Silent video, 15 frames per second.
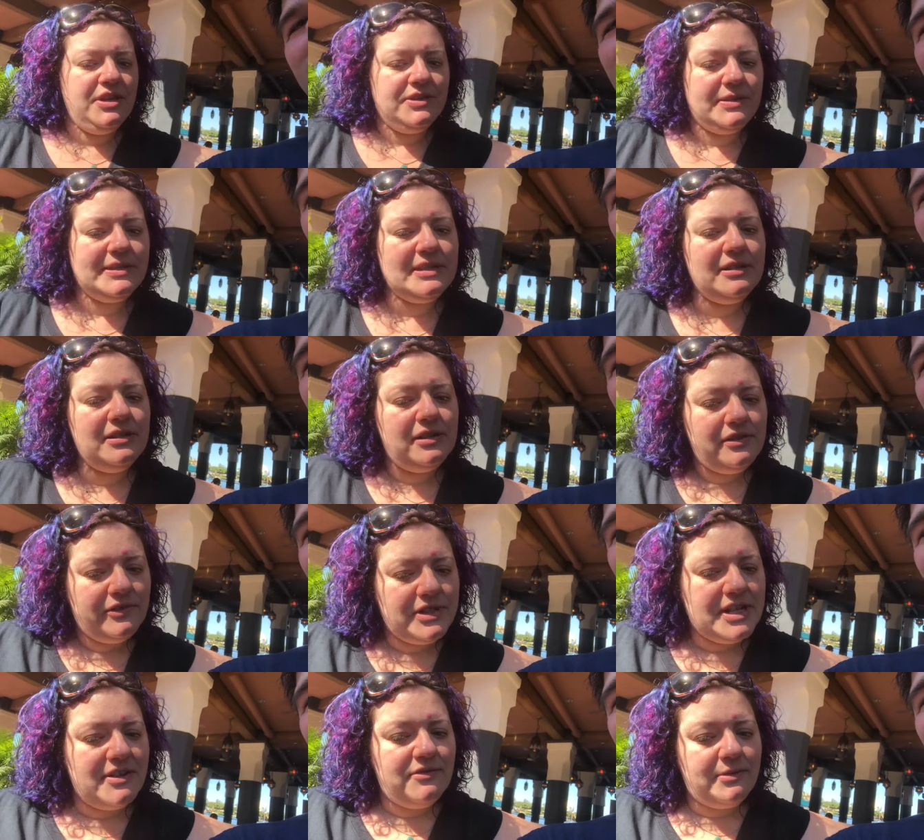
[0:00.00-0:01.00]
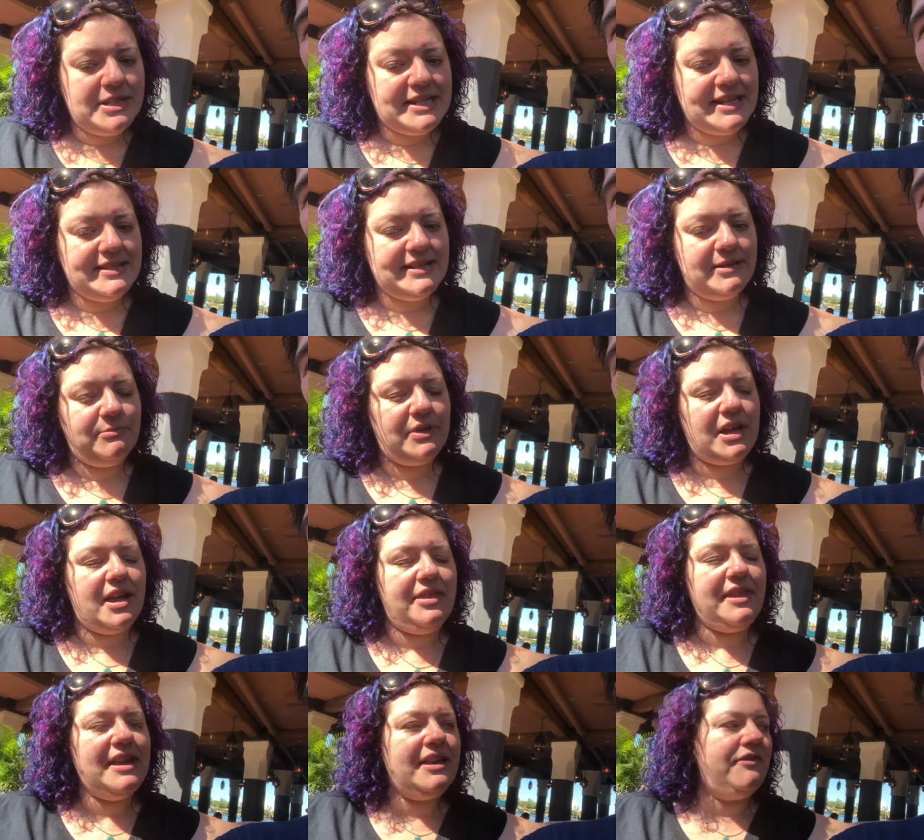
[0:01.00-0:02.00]
So it's a little overdone for my tasting, but I
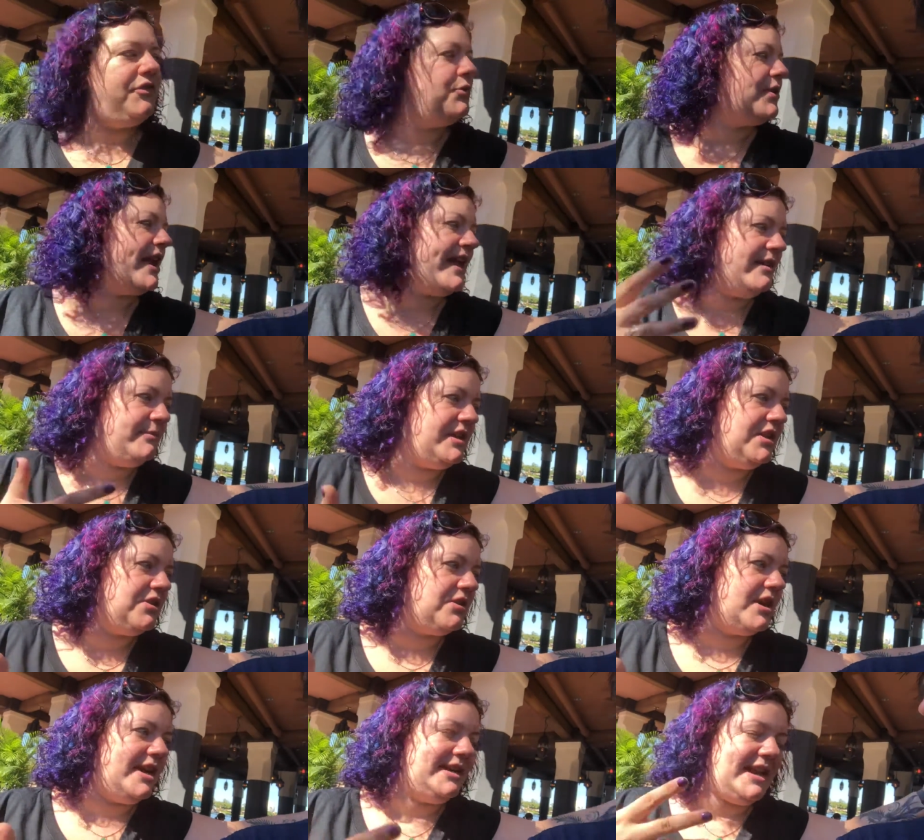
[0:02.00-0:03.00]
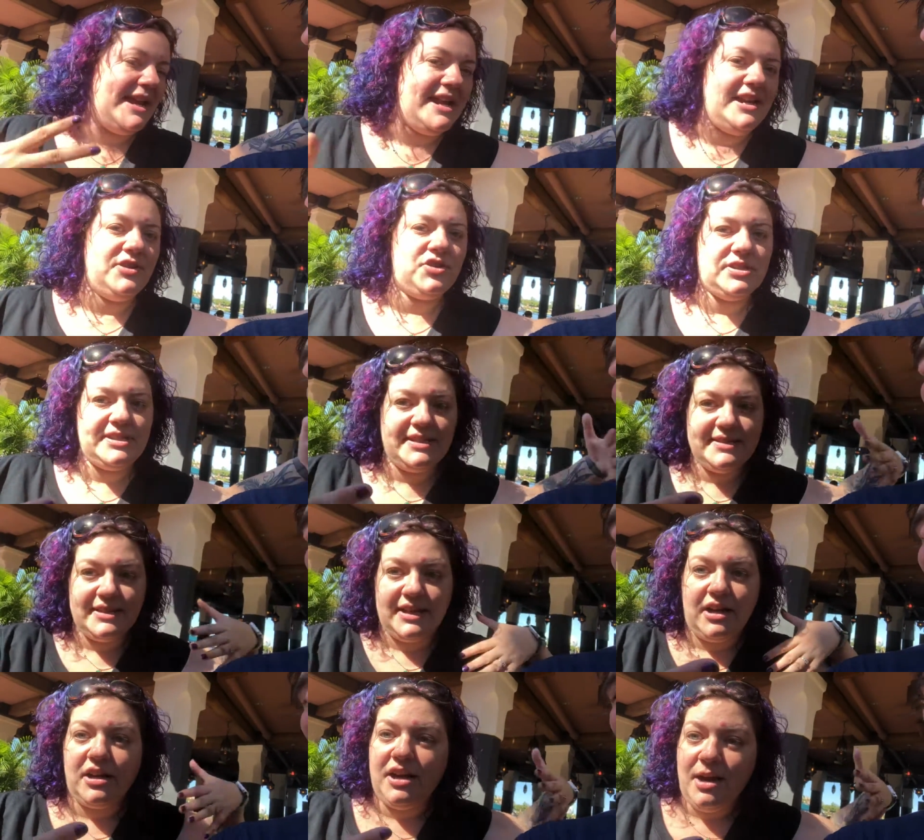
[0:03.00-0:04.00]
think if you came here and ate just as
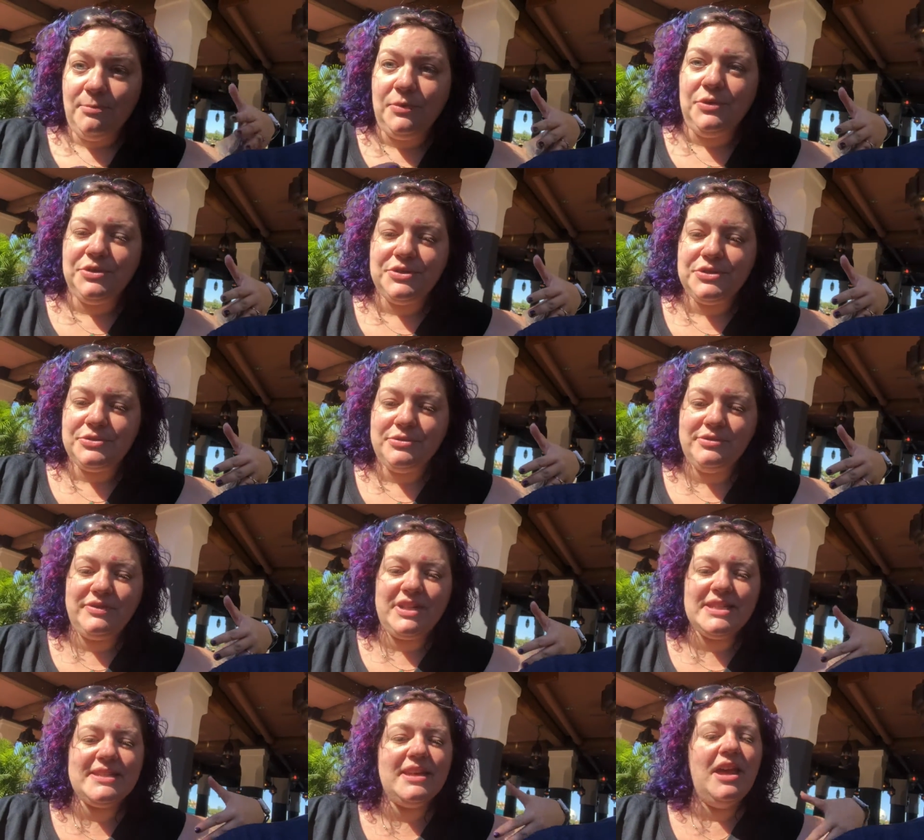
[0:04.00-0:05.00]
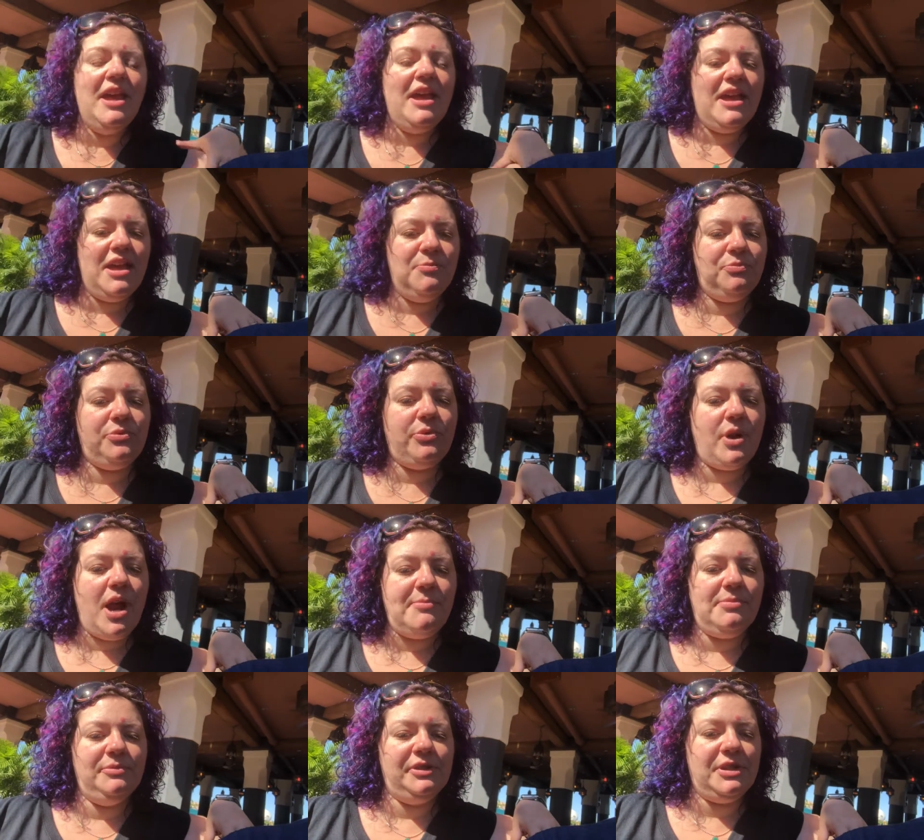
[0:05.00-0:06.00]
like a couple, the two of us, it
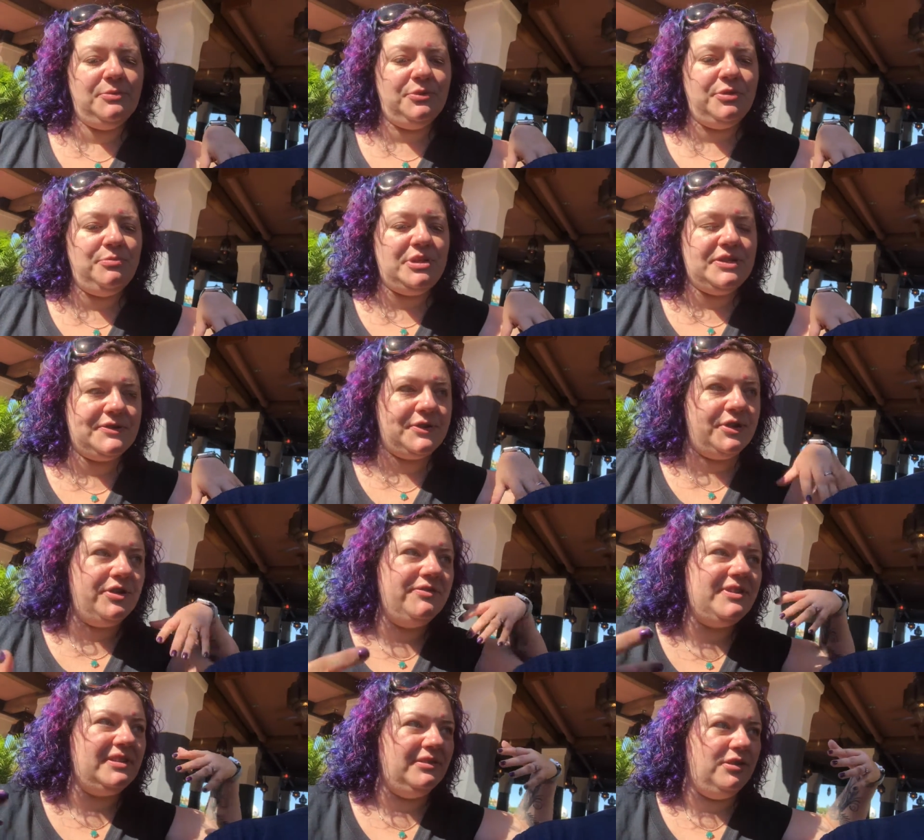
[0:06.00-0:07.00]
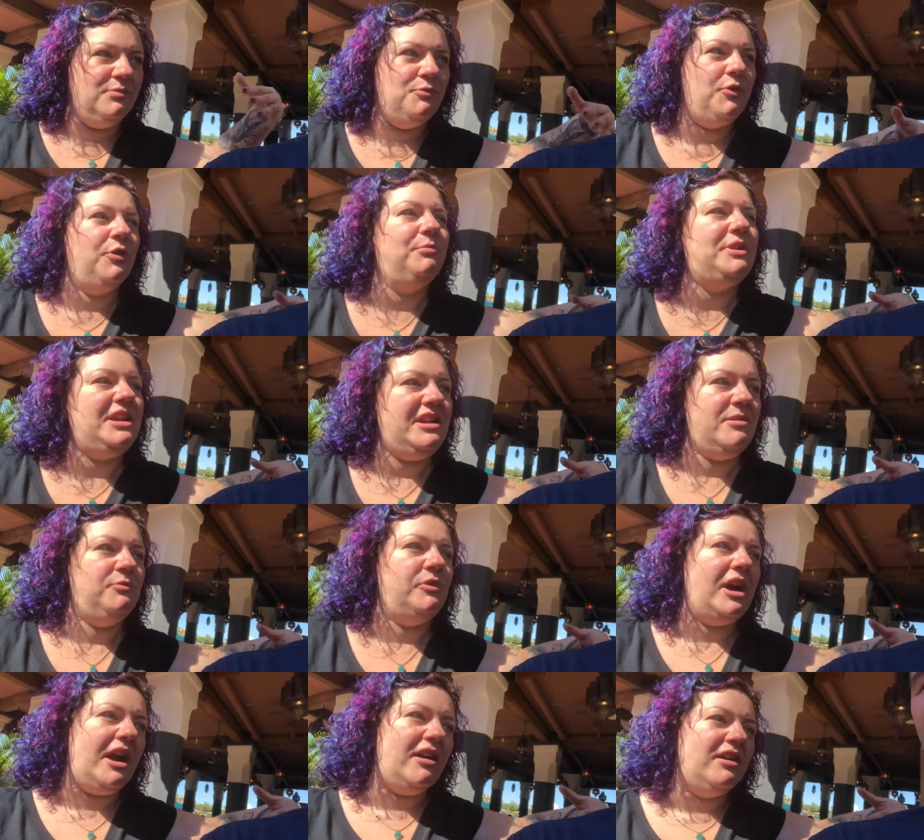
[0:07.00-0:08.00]
probably would be served a little more medium
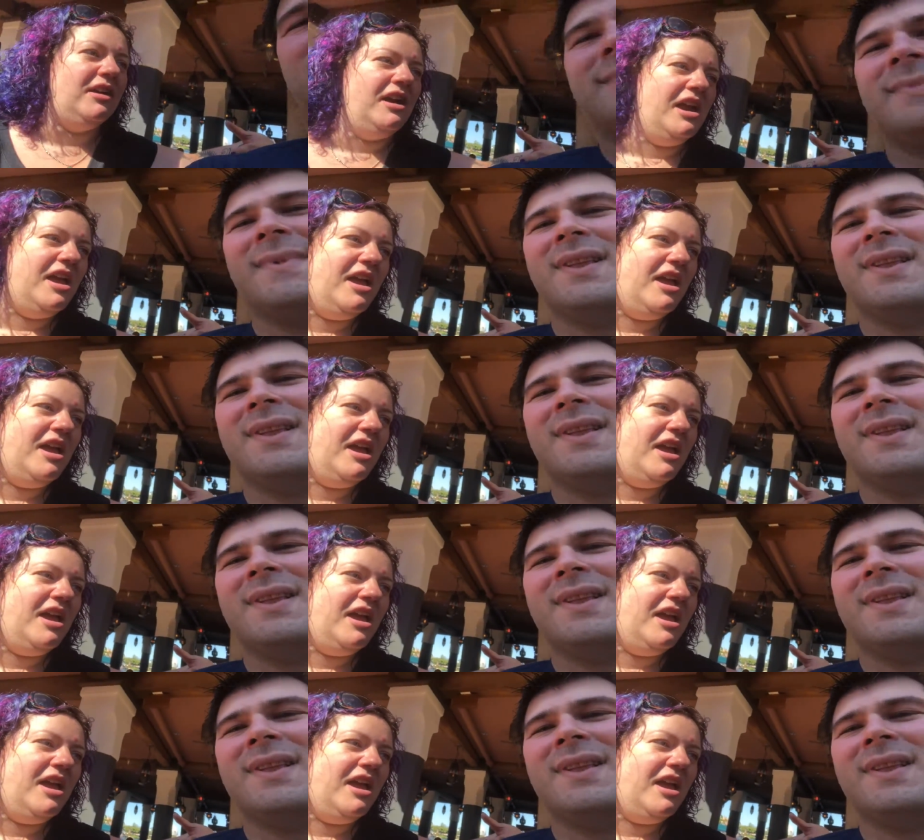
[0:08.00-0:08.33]
rare,